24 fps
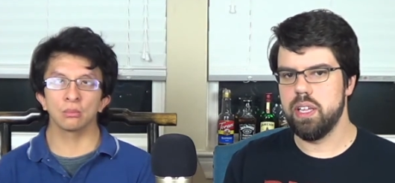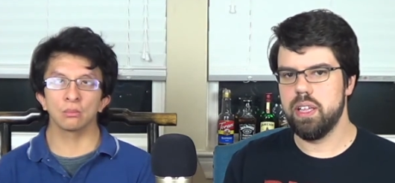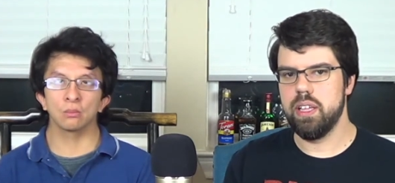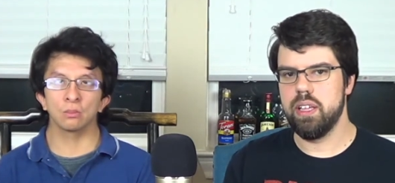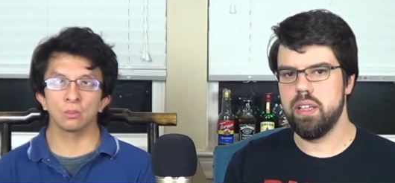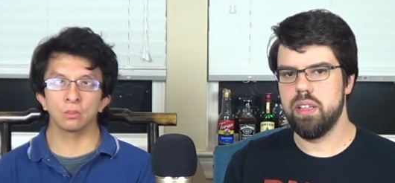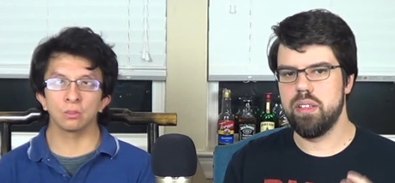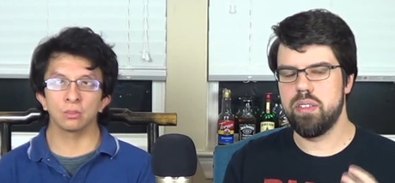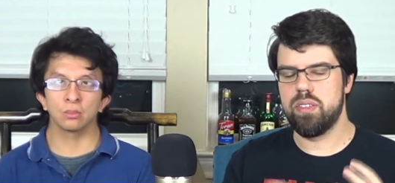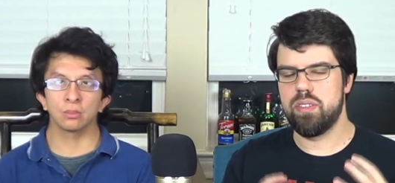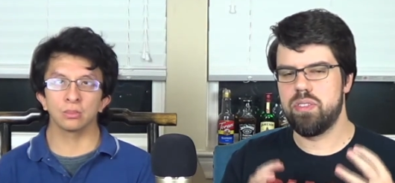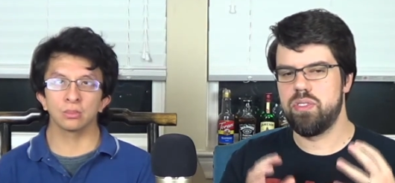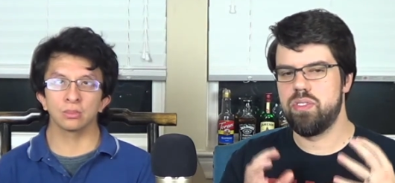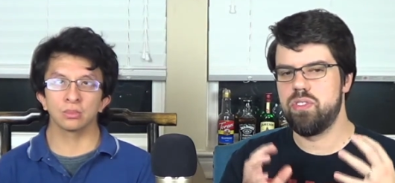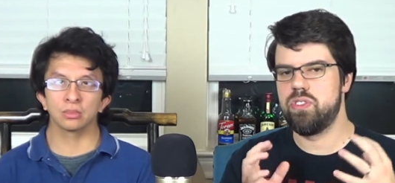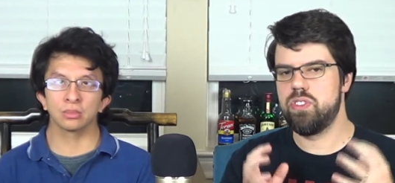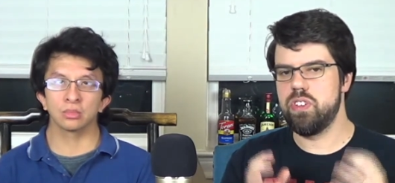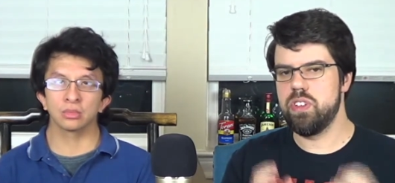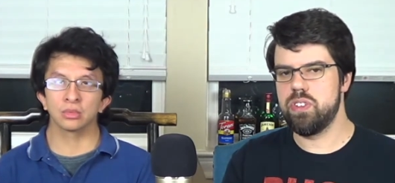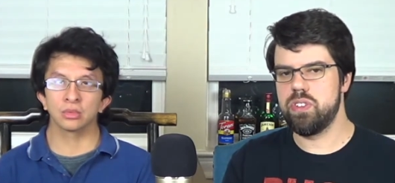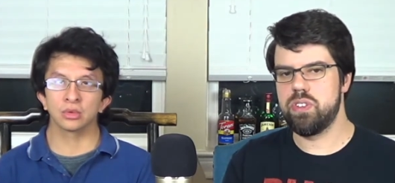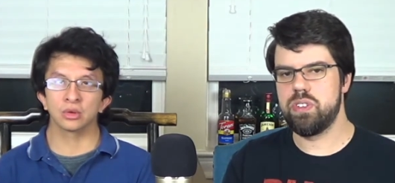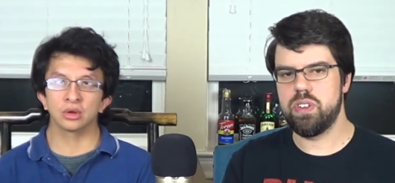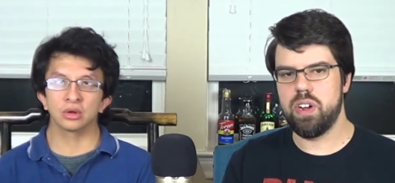Speaker 1: is
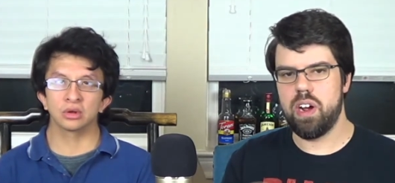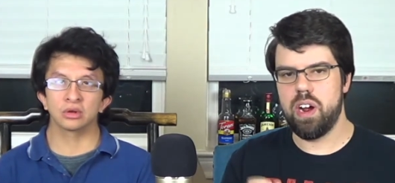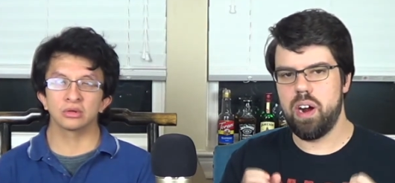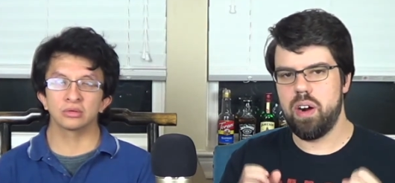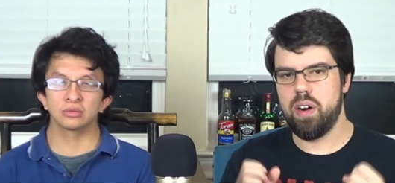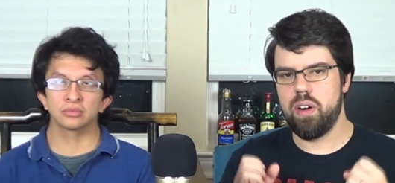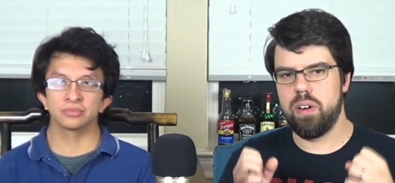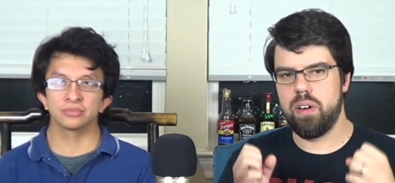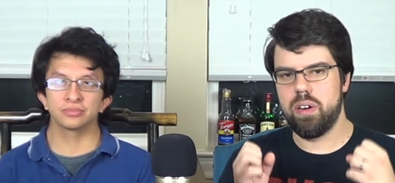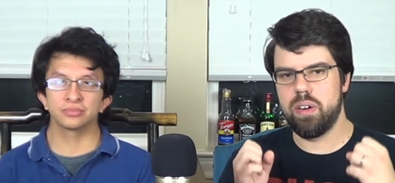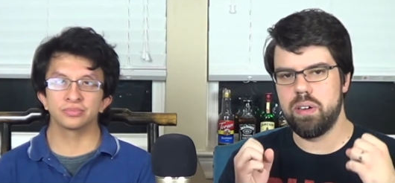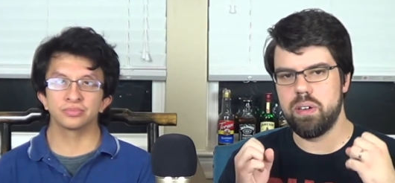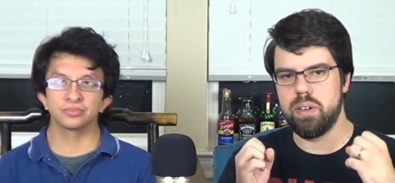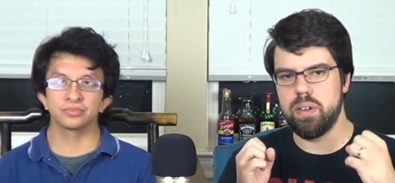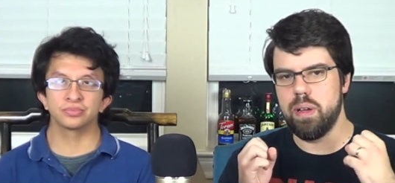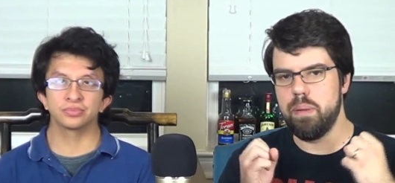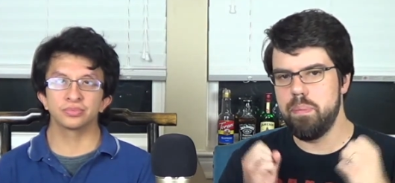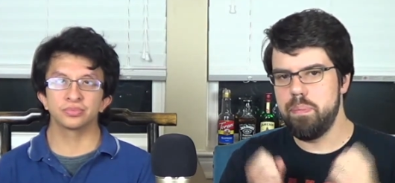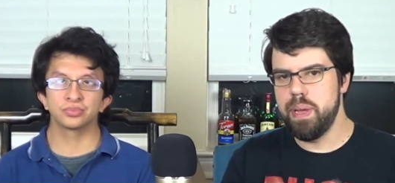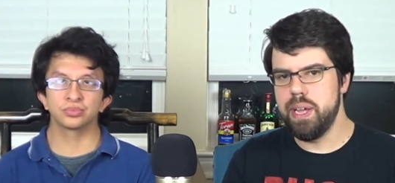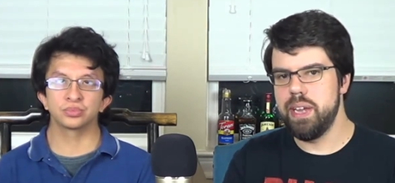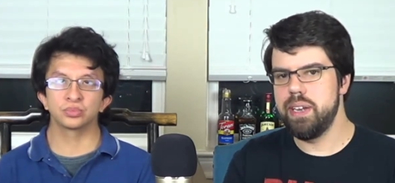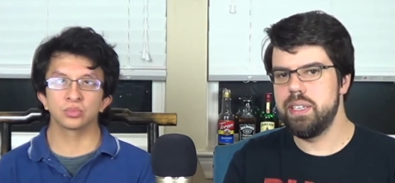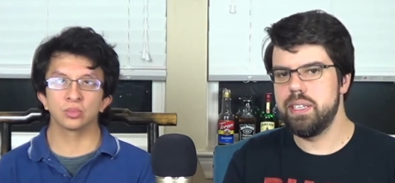just our
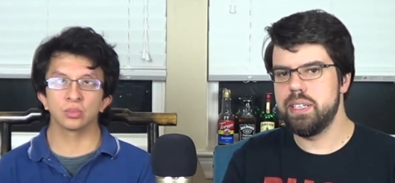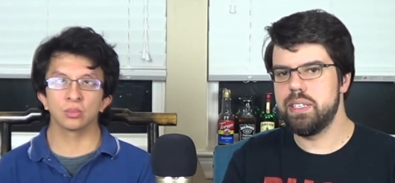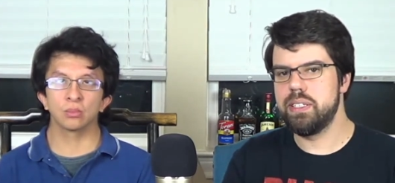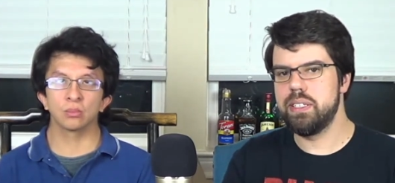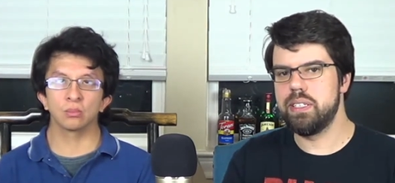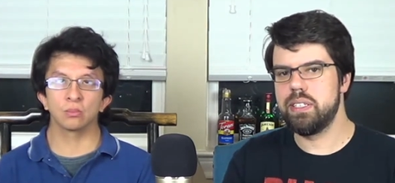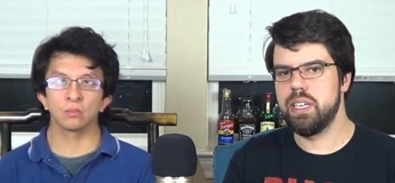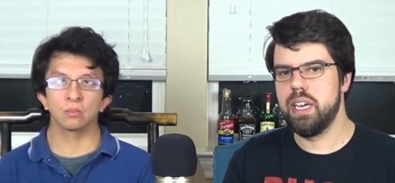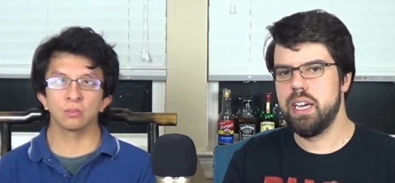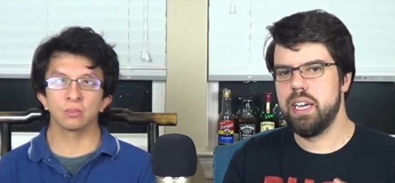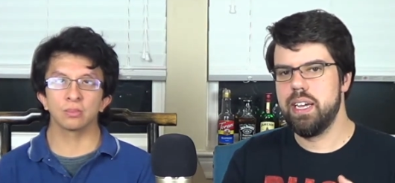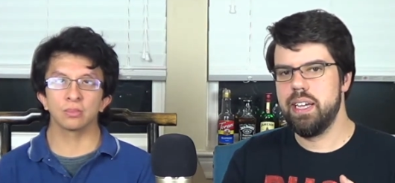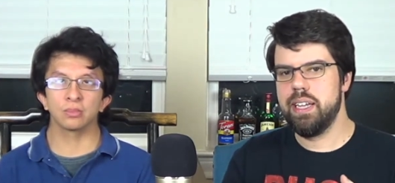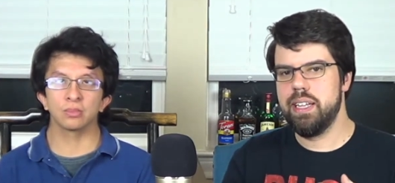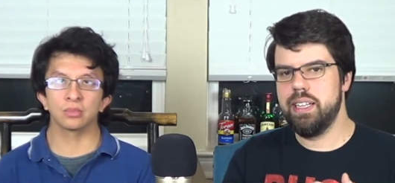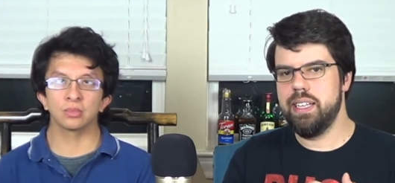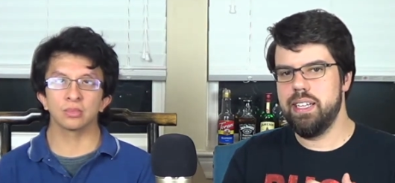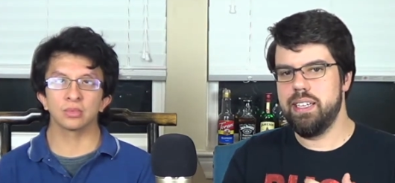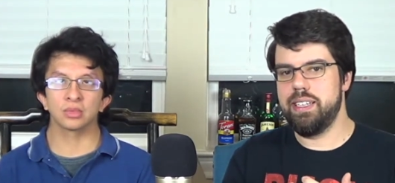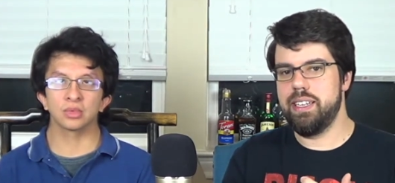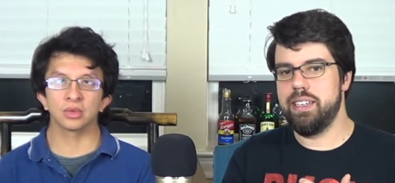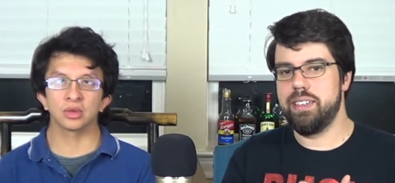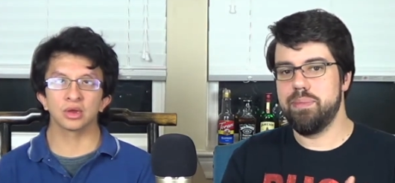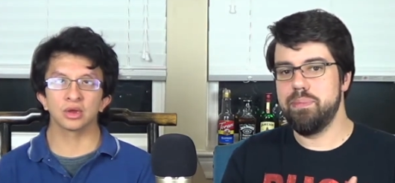opinions.
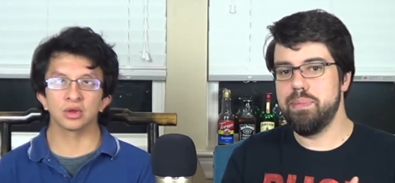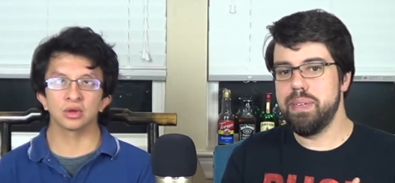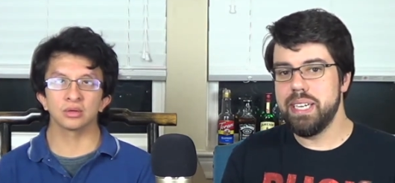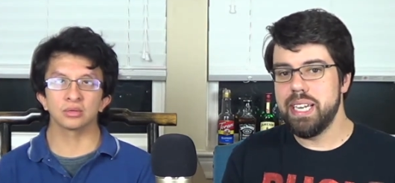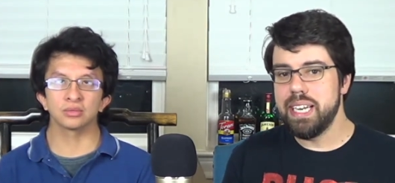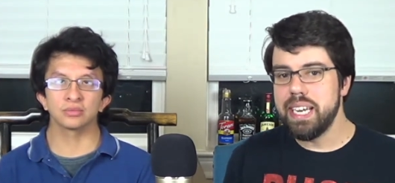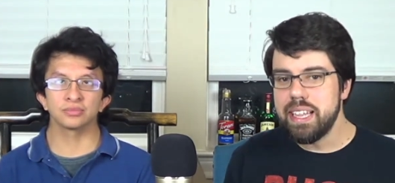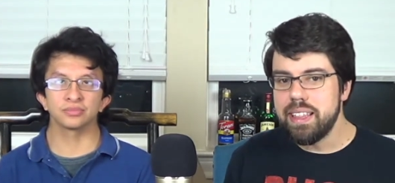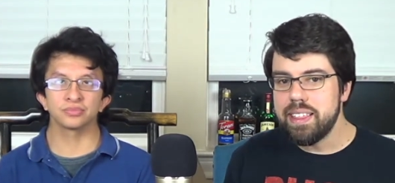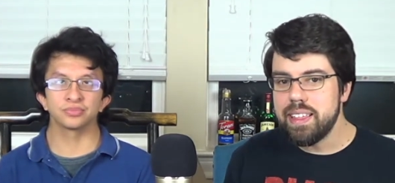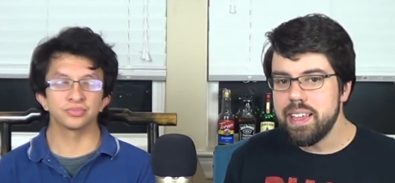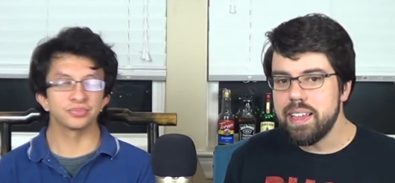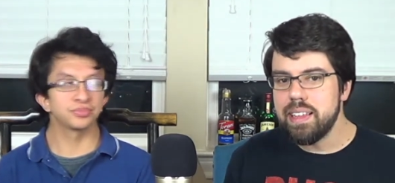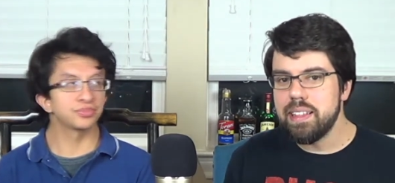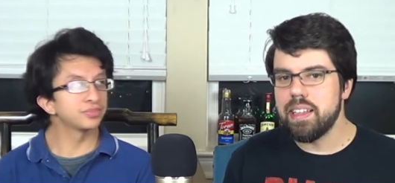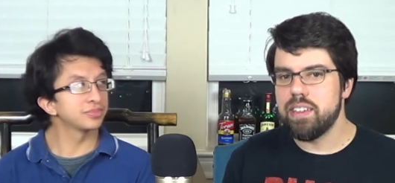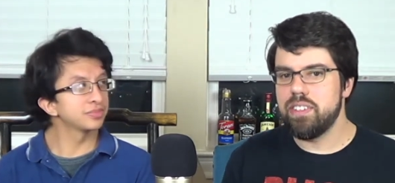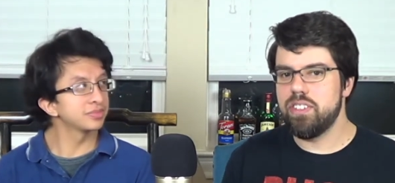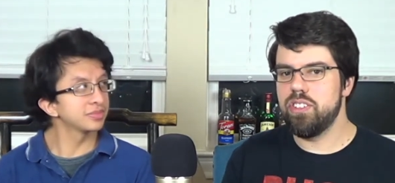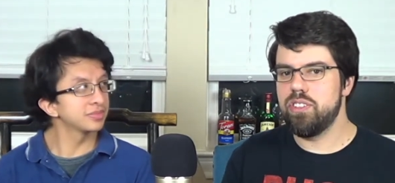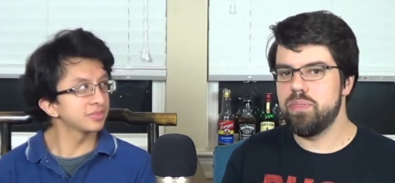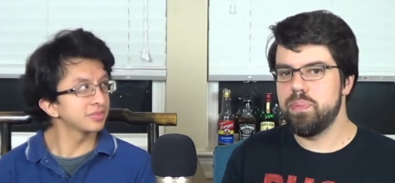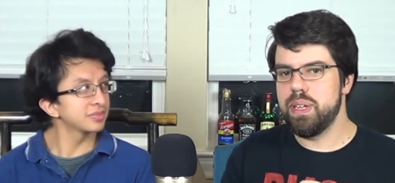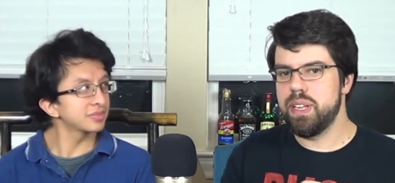That doesn't mean anything. That
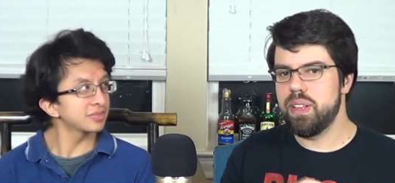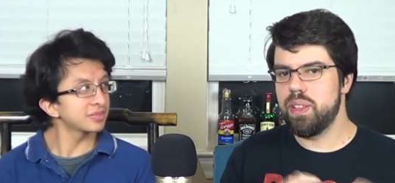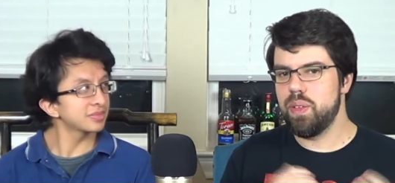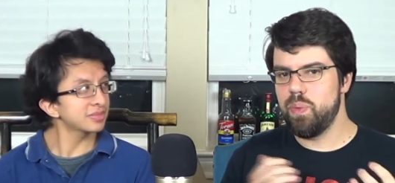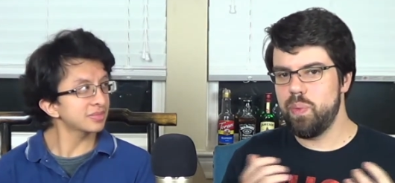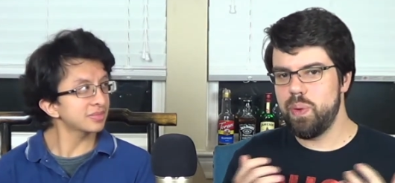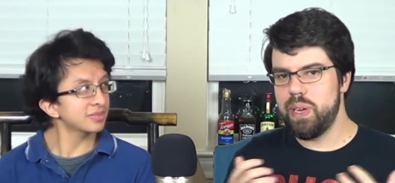just means that